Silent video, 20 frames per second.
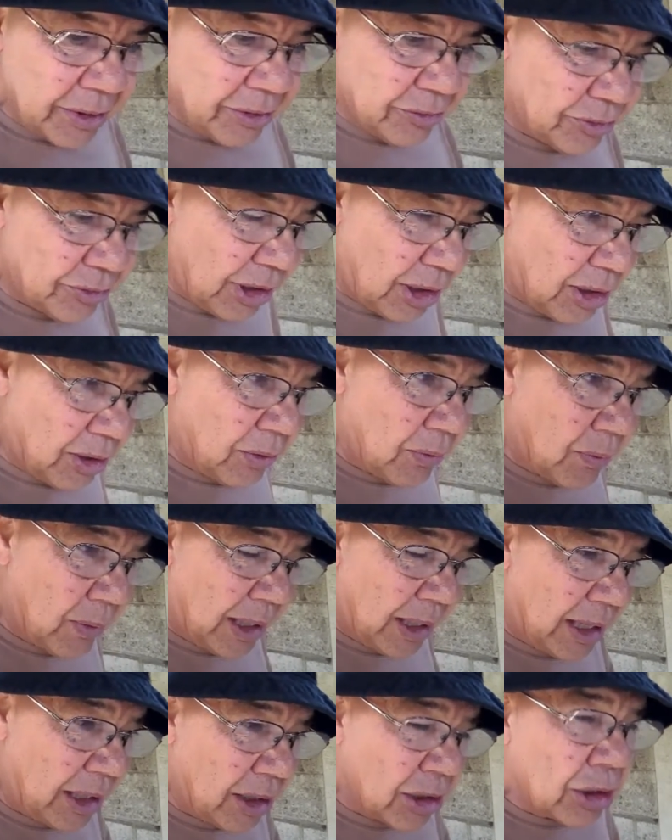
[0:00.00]

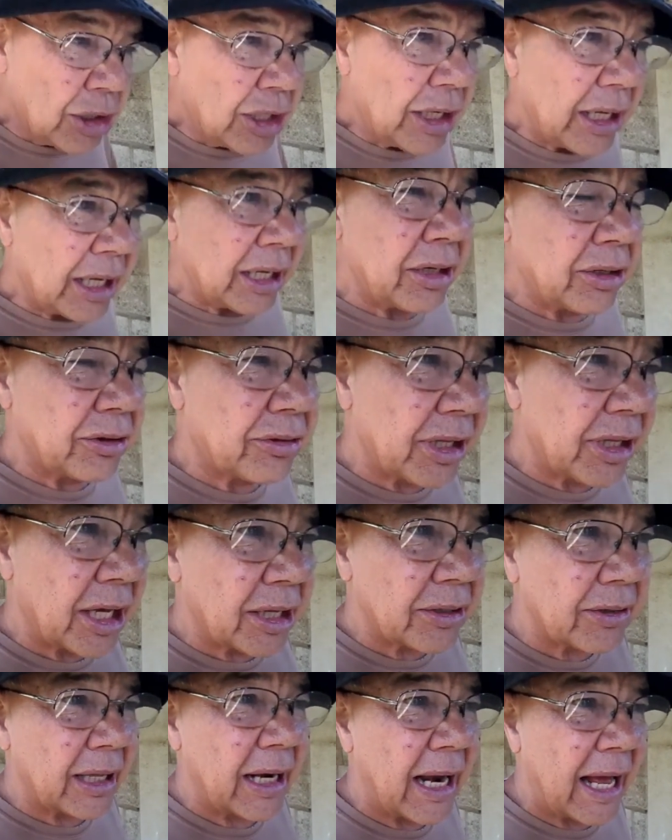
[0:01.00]
So
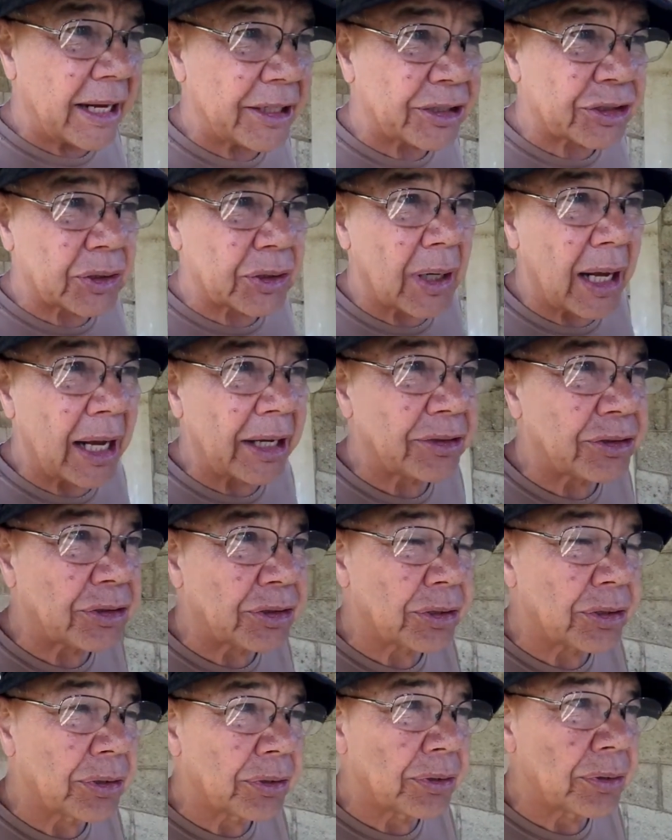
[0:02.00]
anything that I try
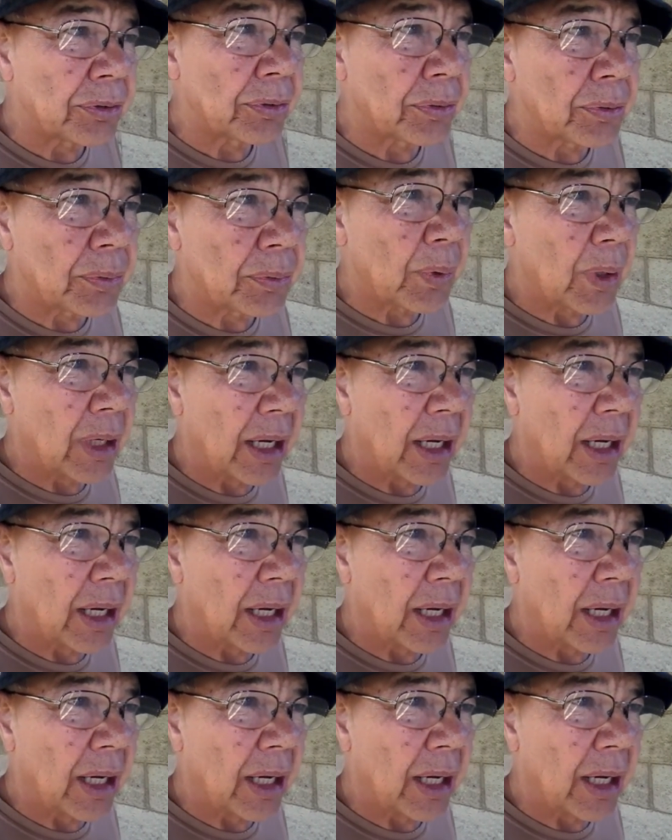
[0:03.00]
to